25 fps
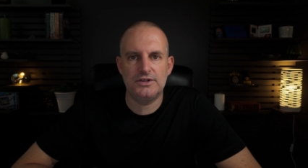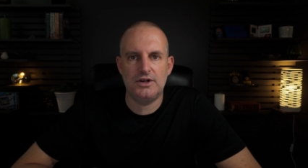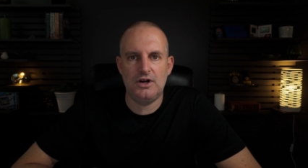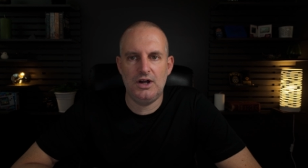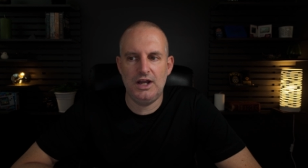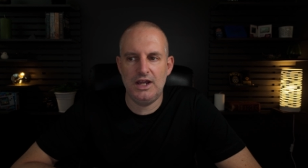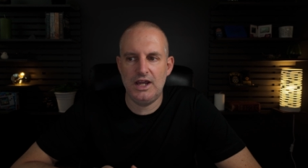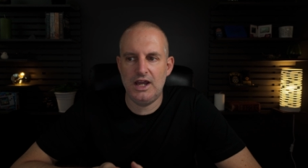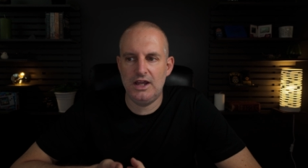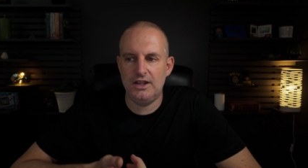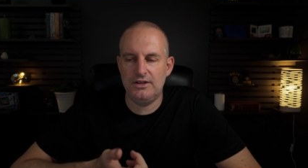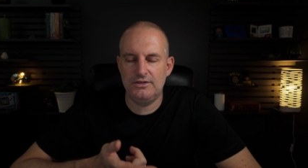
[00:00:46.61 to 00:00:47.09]

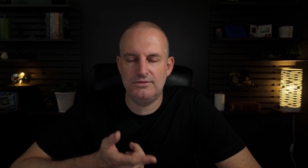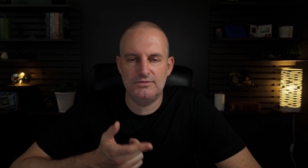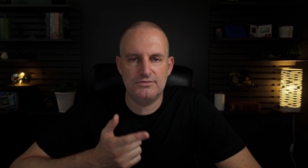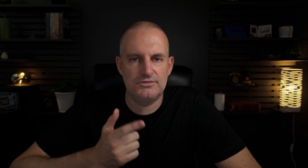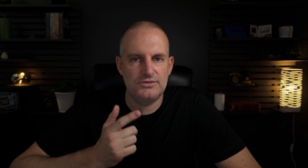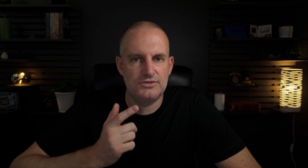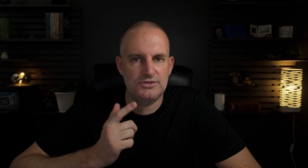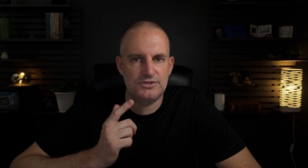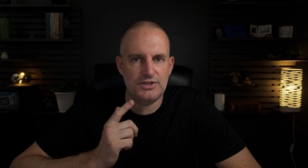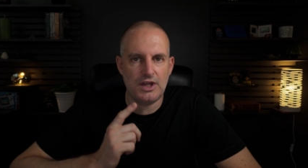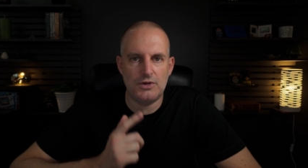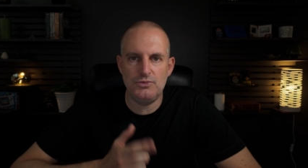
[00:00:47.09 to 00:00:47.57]
I
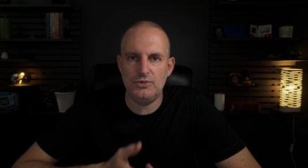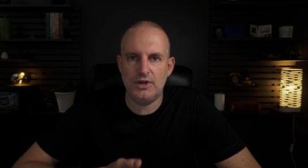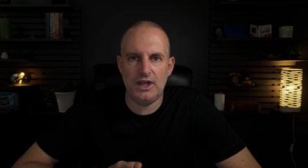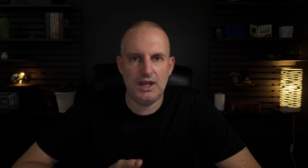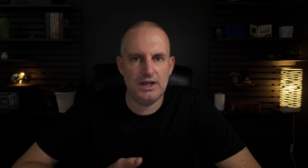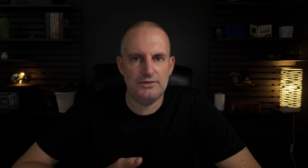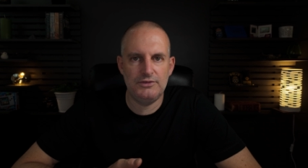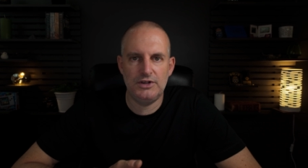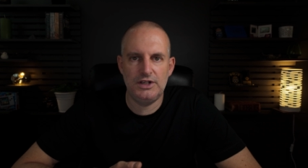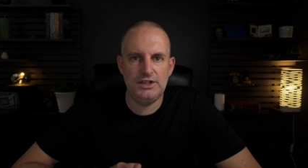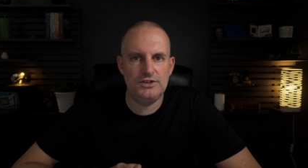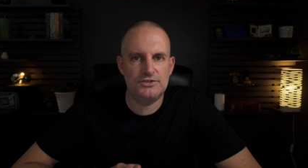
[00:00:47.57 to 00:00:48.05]
don't
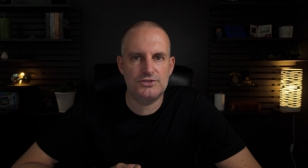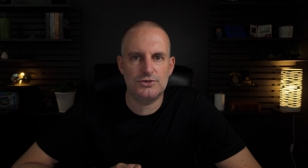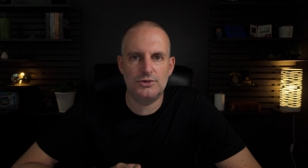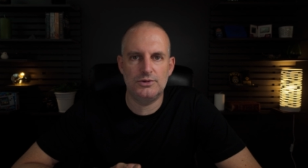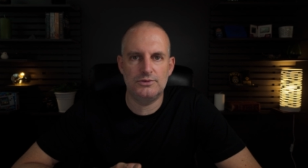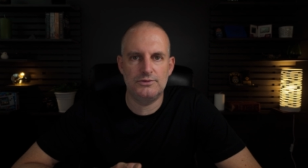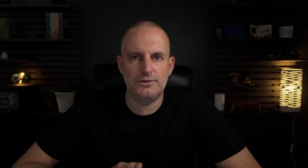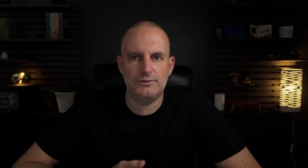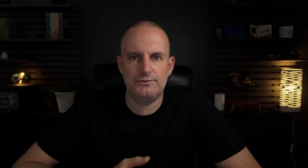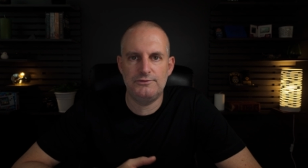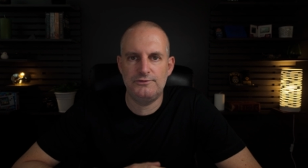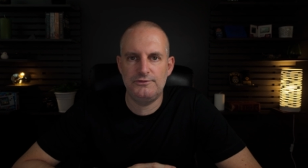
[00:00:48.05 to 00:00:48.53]
have any sort
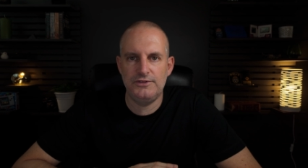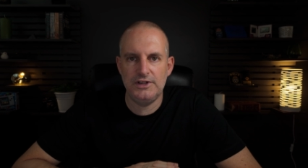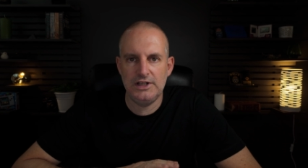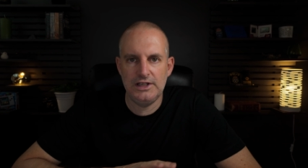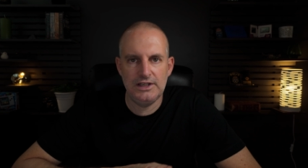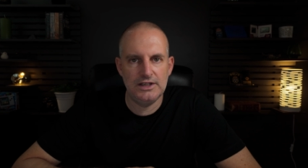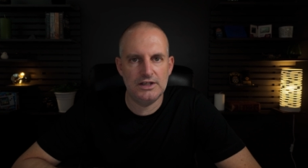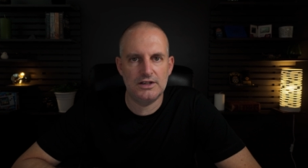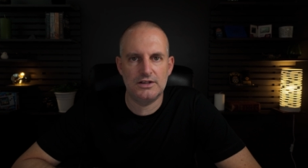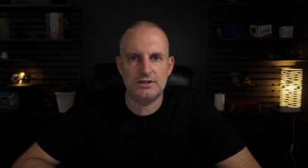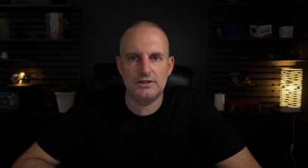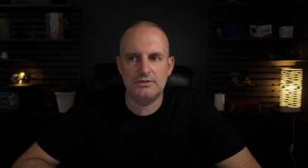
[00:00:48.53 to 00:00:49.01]
of
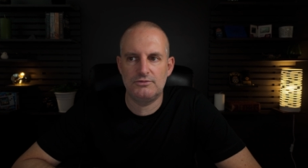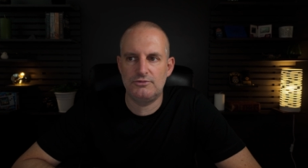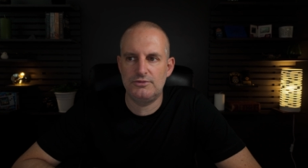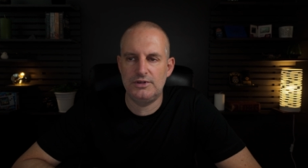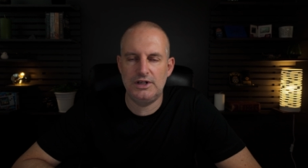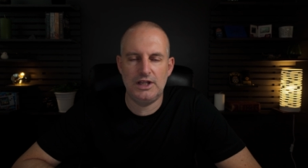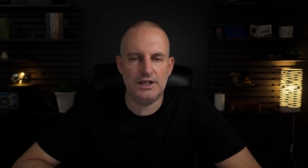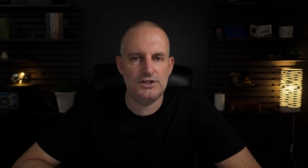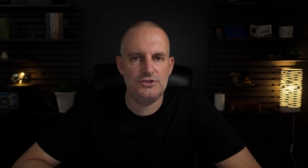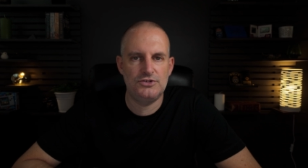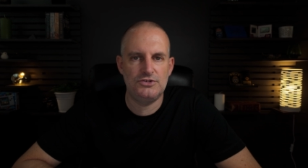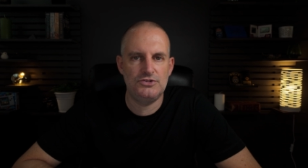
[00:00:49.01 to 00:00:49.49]
affiliate
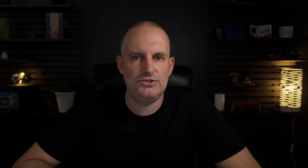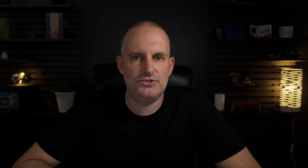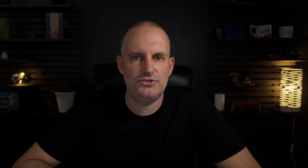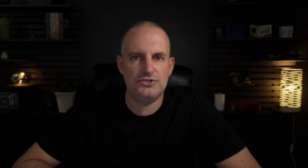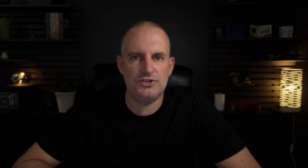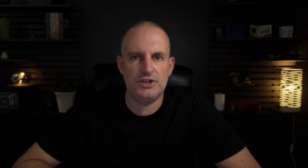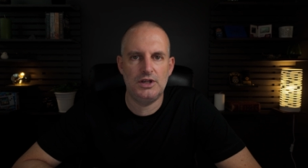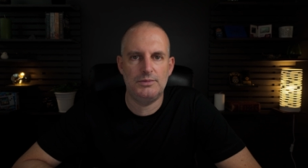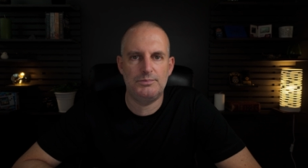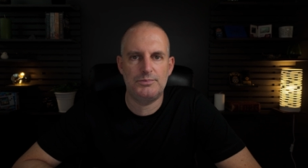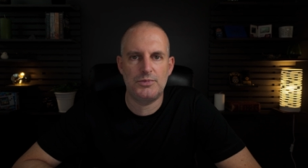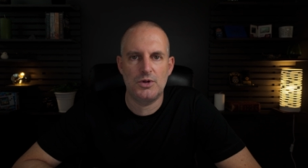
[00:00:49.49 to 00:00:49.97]

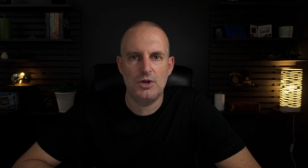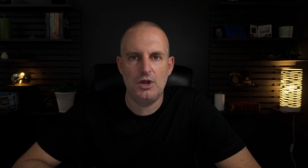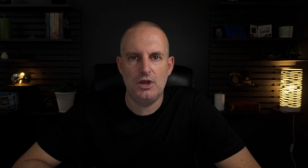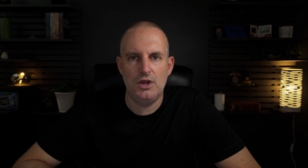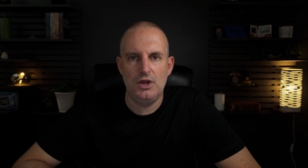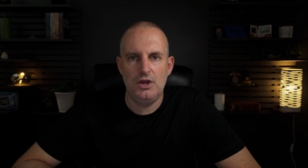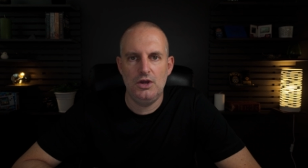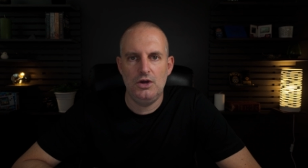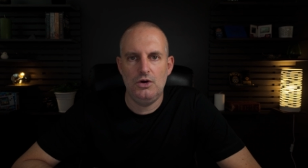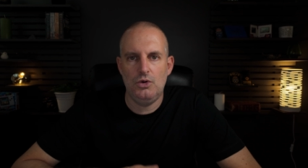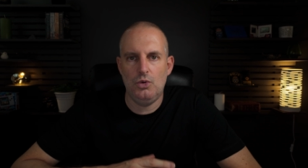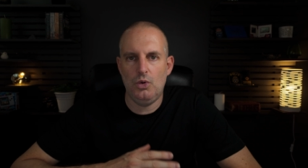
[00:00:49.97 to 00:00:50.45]
relationship
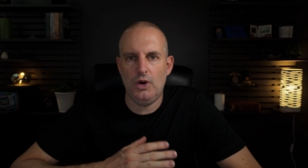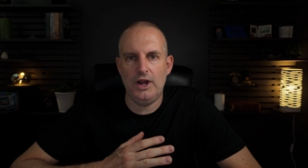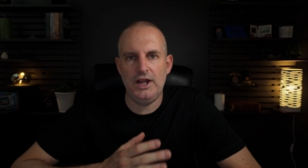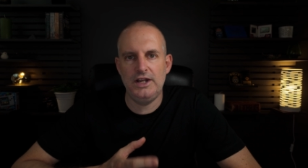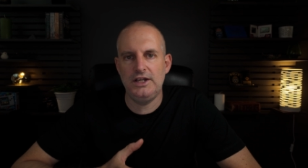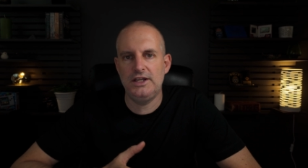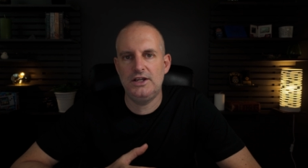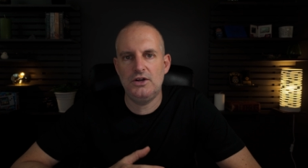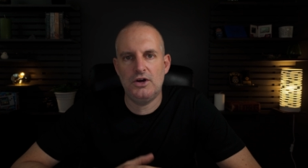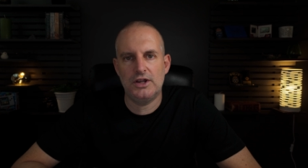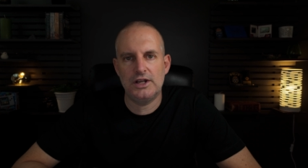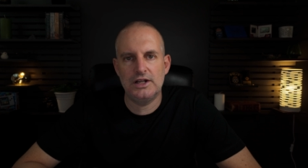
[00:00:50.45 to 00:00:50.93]
or
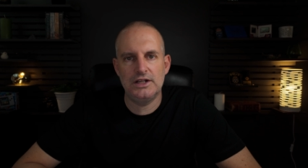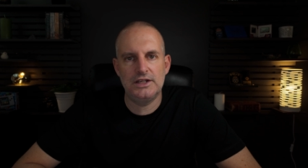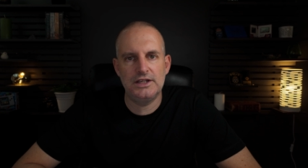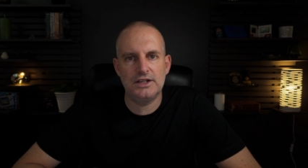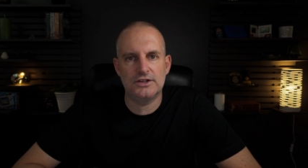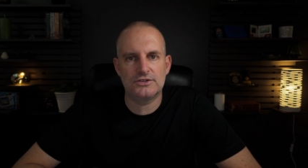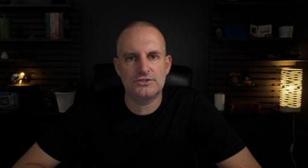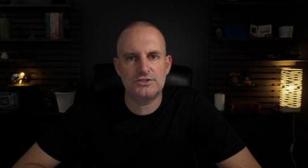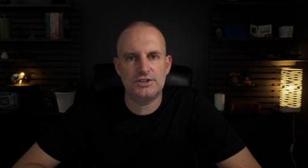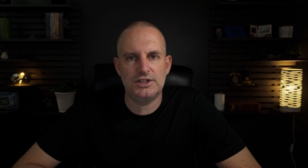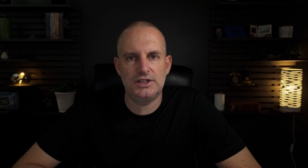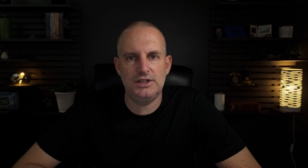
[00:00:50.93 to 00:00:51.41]
any kind of
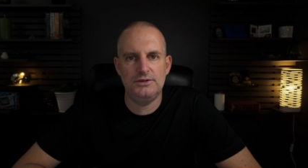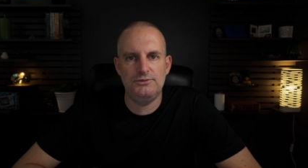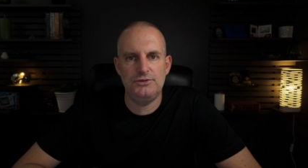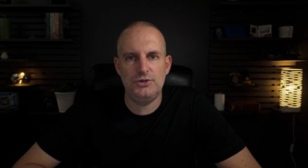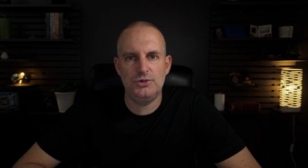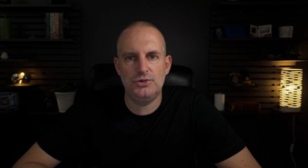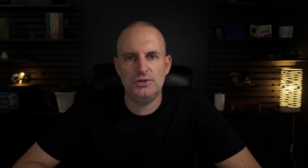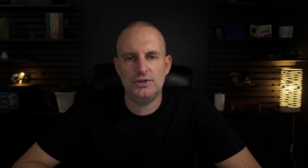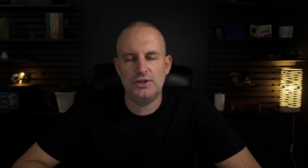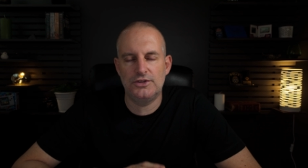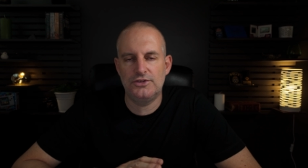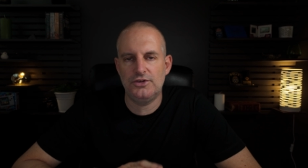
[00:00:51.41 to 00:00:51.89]
links to give
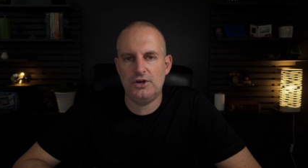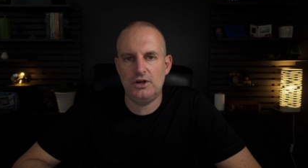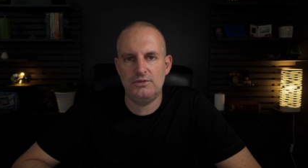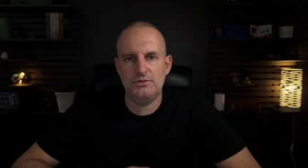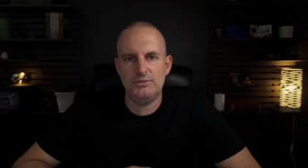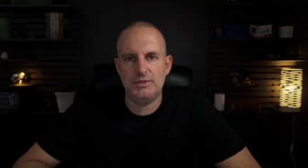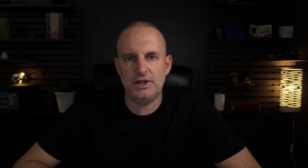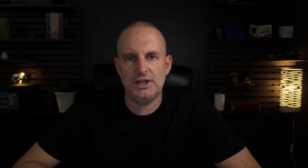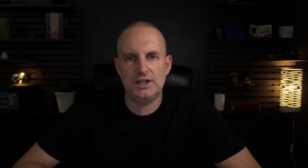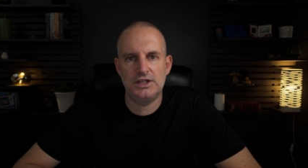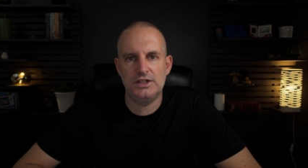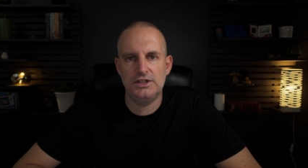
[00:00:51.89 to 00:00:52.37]
you at the time of
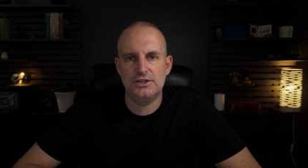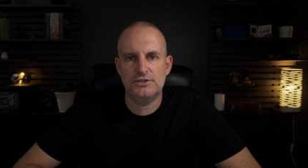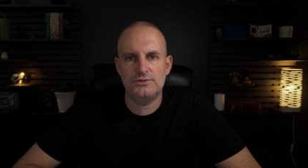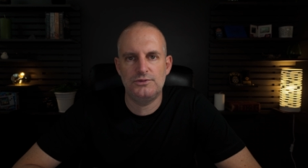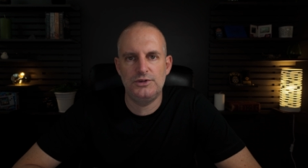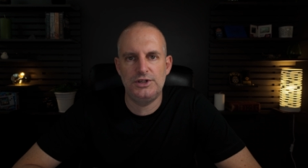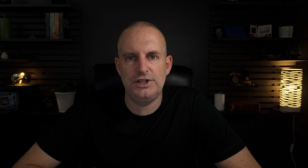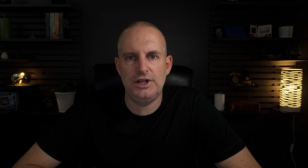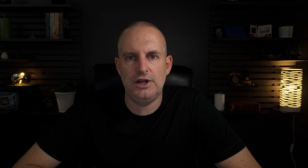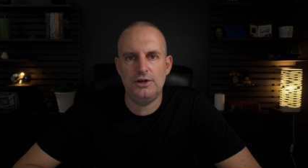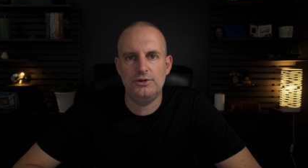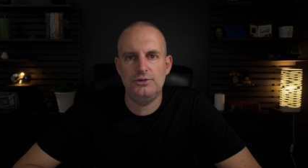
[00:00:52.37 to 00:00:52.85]
making this
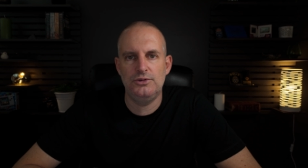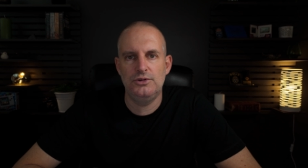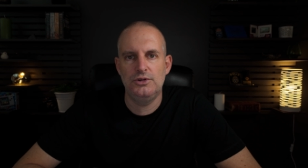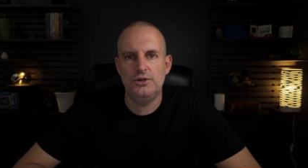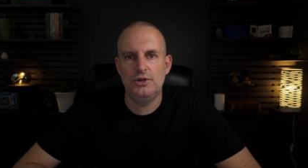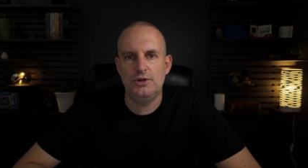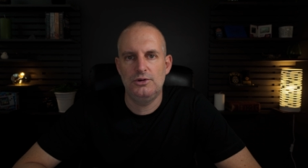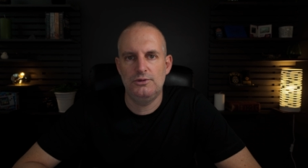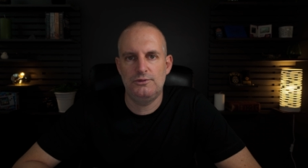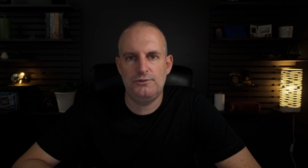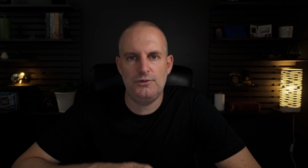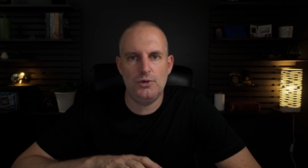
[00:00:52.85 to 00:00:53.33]
video
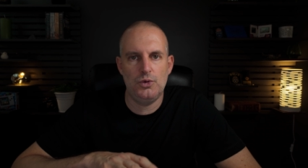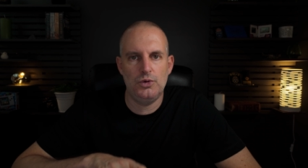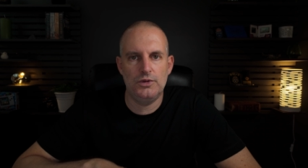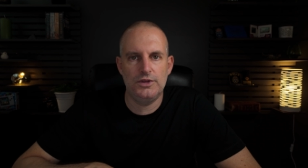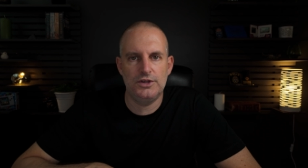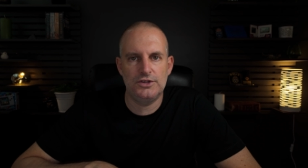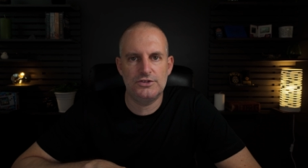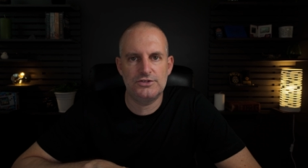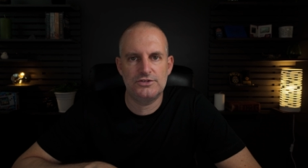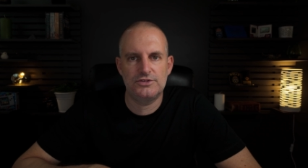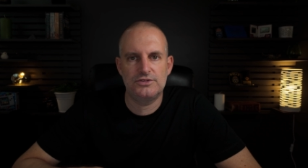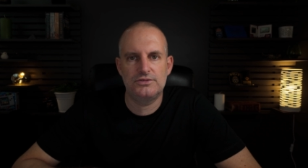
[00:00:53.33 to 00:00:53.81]
for
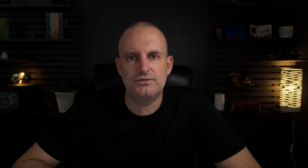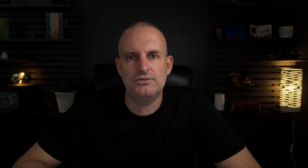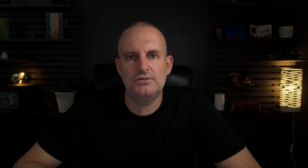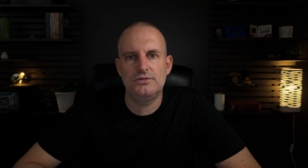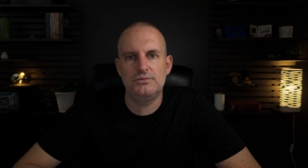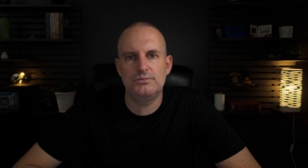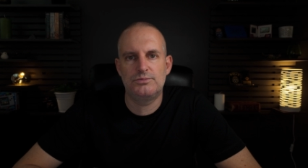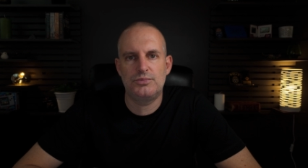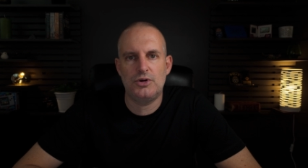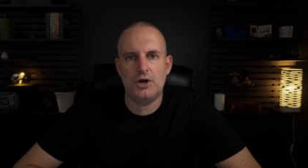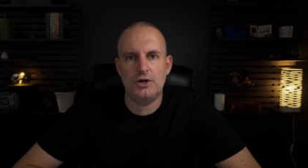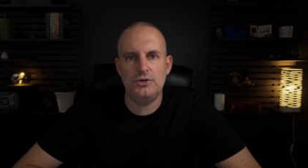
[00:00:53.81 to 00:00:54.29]
this
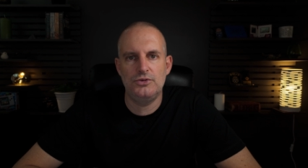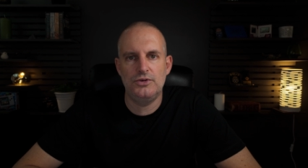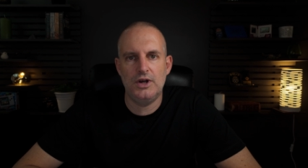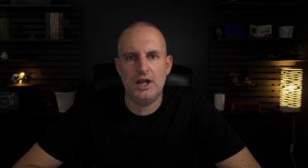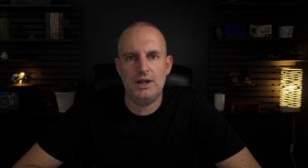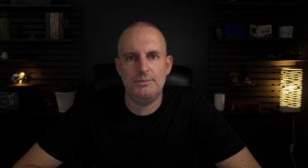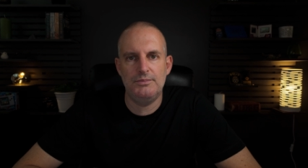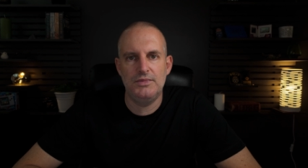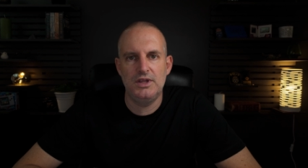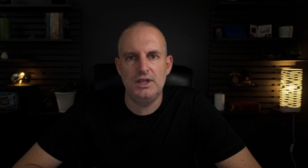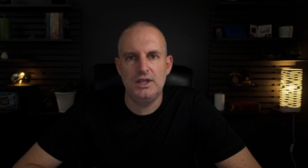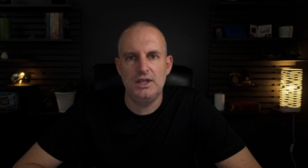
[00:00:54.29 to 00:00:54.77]

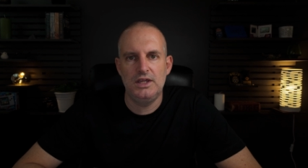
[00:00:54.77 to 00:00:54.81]
program.